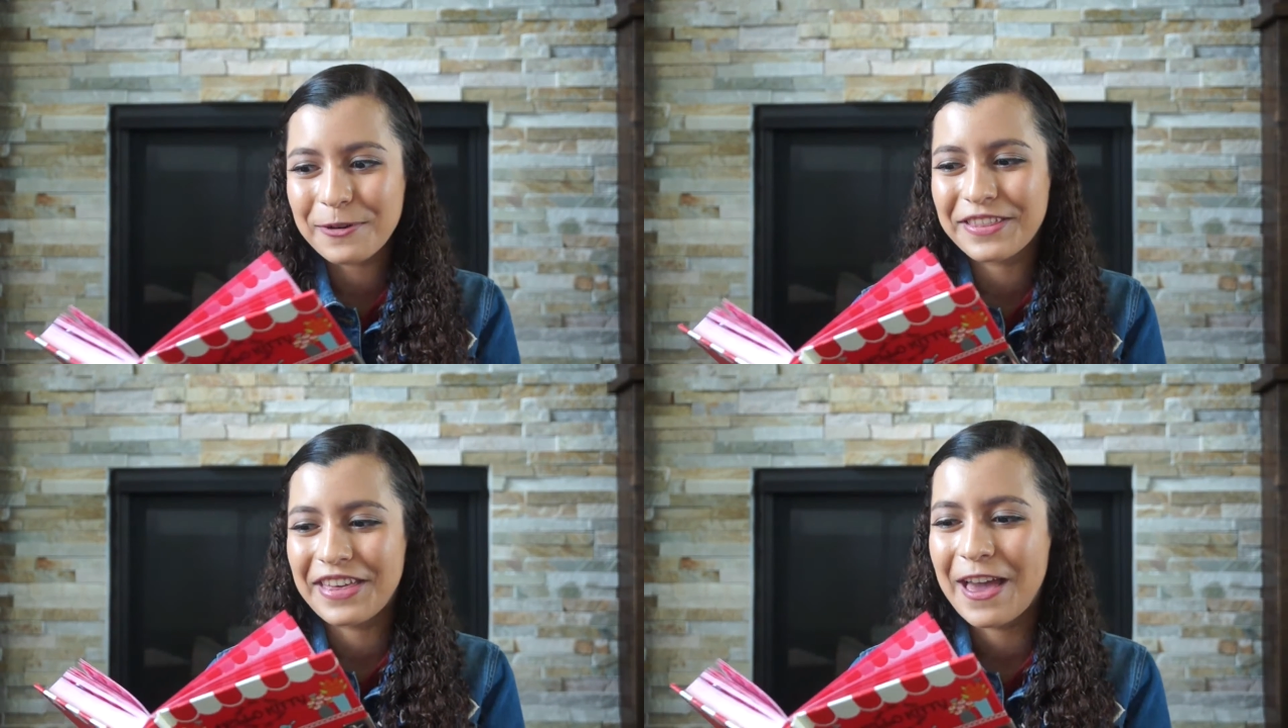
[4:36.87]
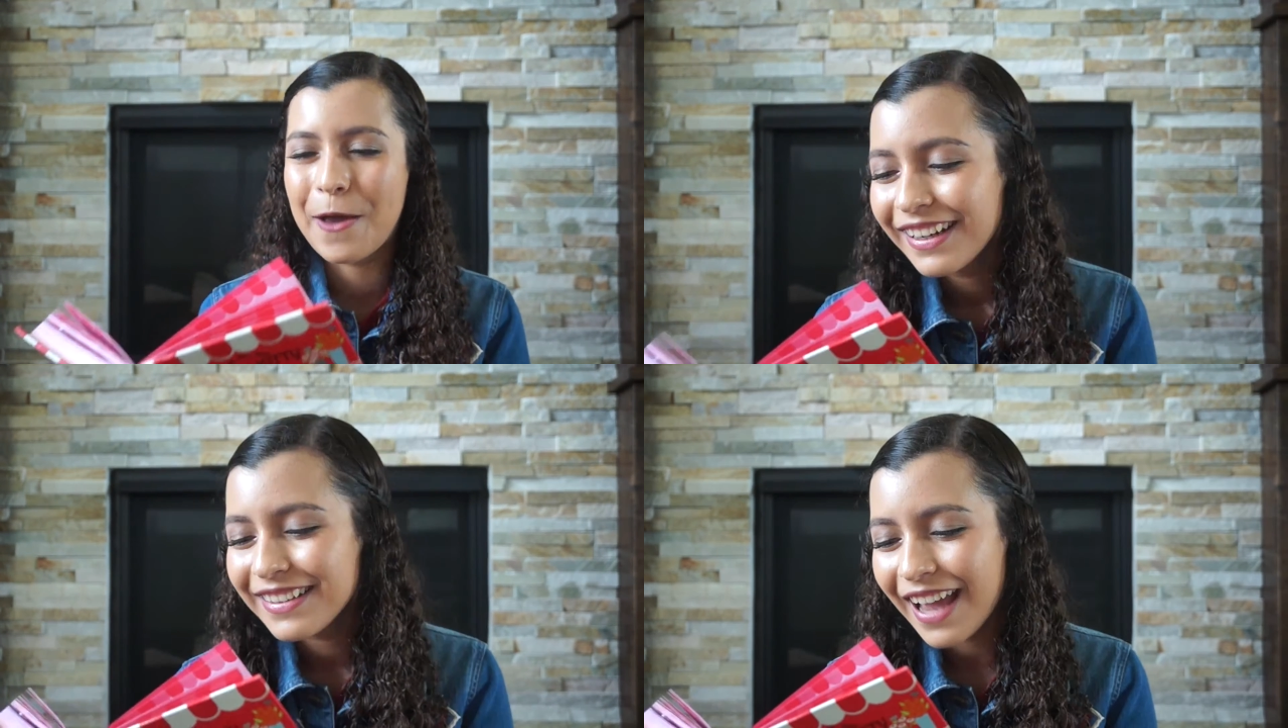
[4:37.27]
with
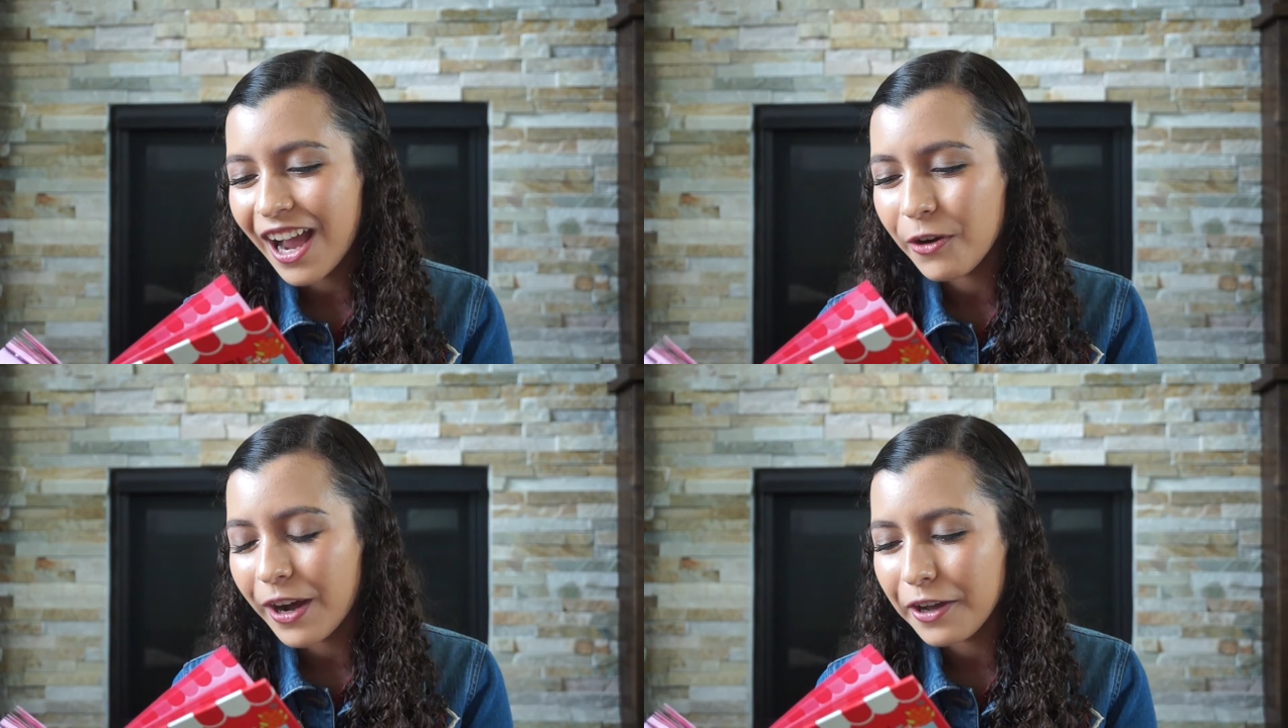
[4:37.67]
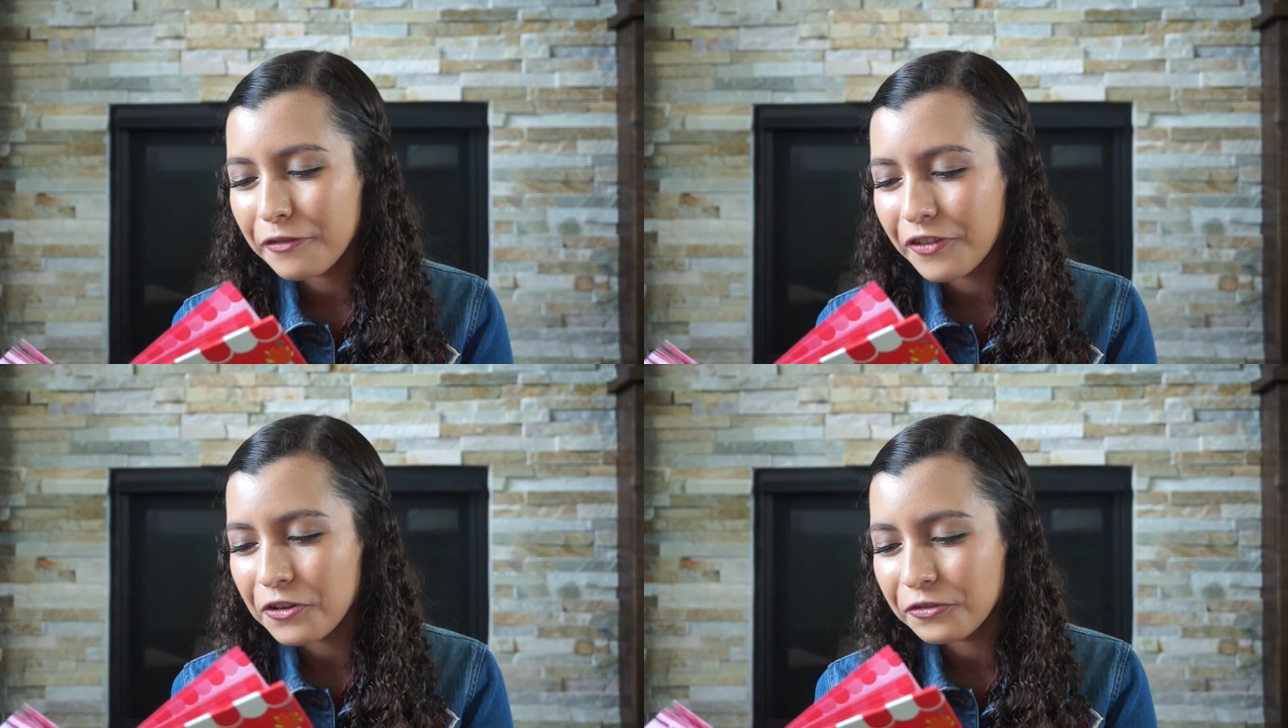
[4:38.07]
him. Now
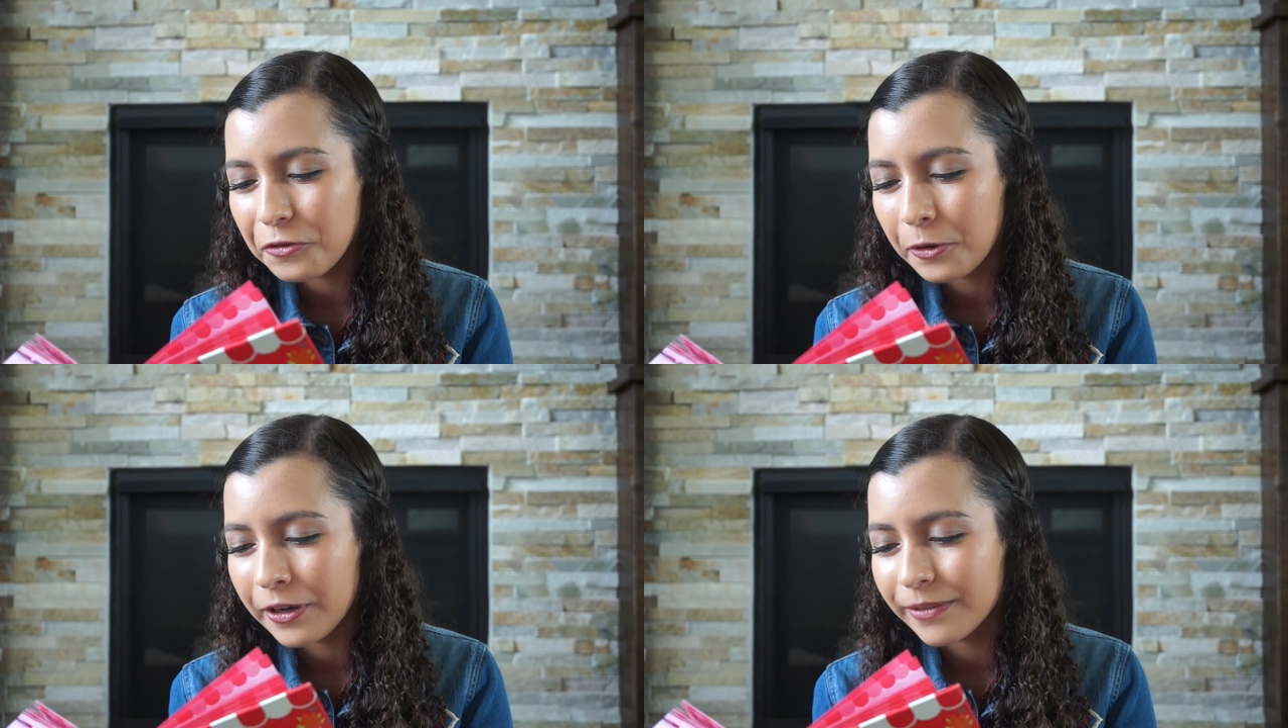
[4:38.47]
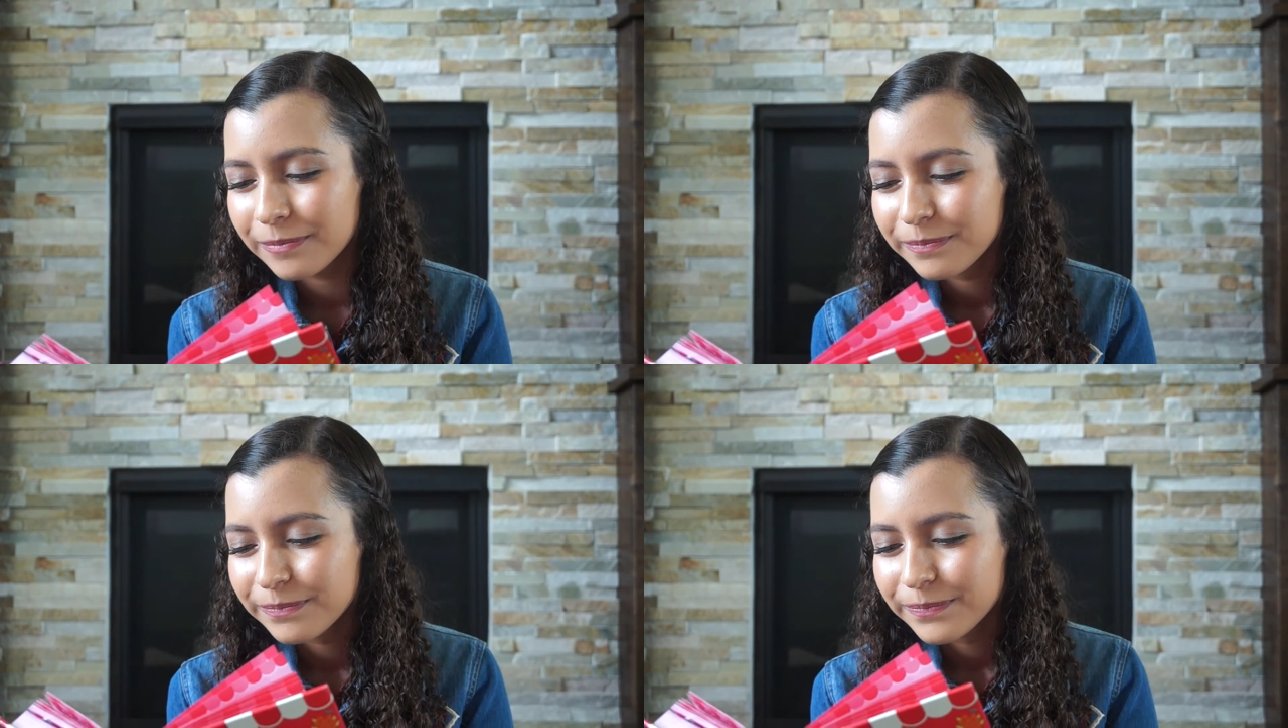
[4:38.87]
I fell
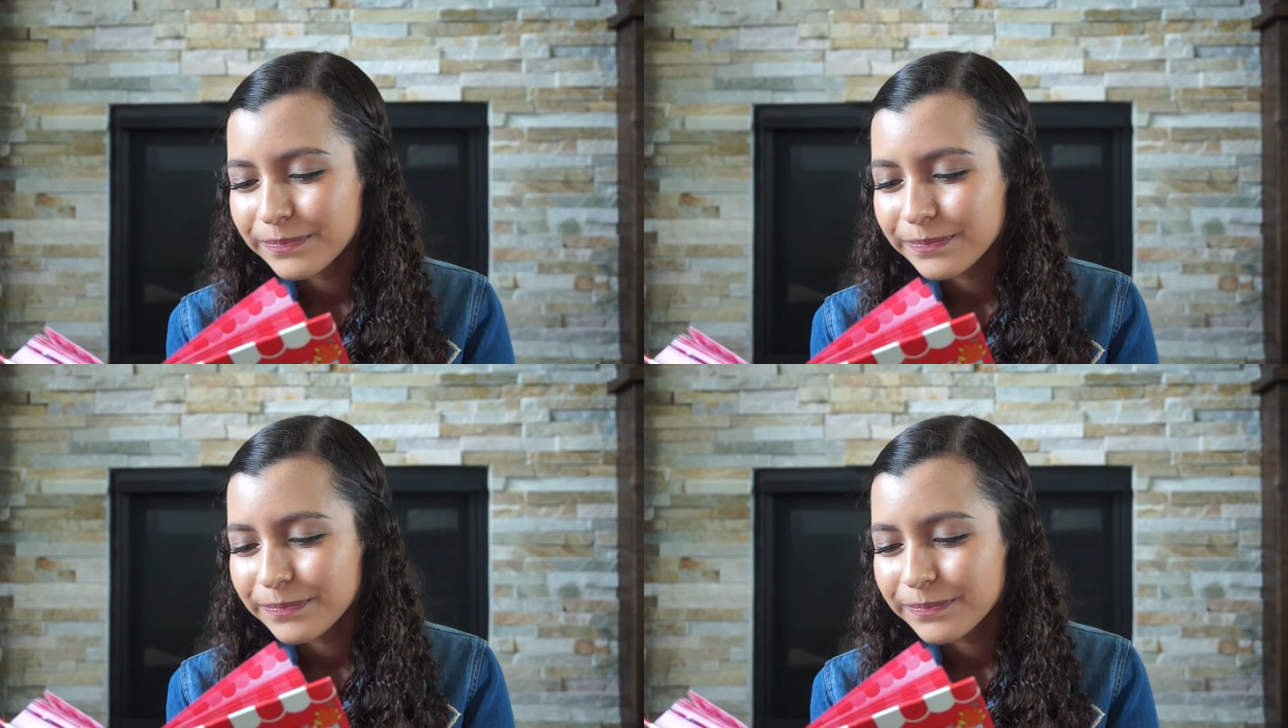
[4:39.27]
for,